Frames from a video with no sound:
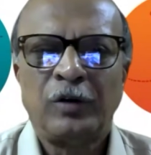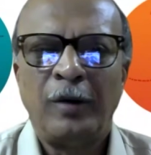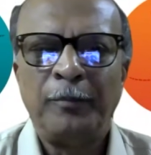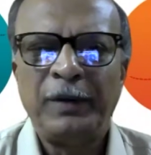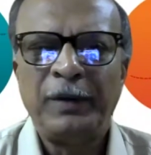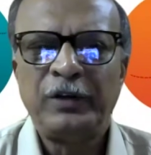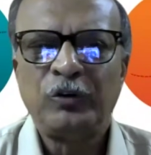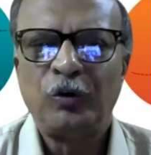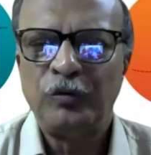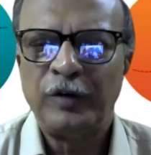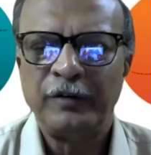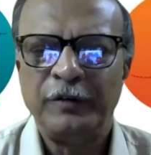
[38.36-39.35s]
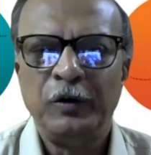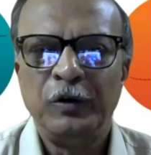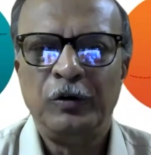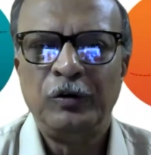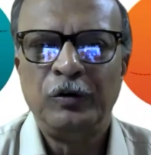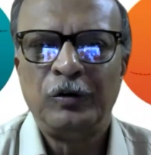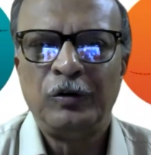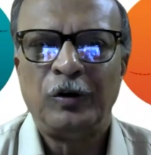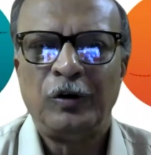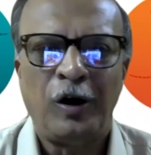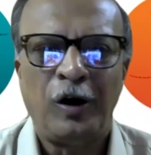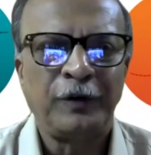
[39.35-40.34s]
complete overview
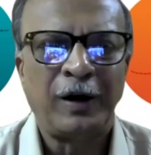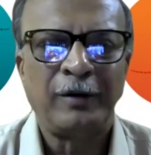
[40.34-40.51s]
of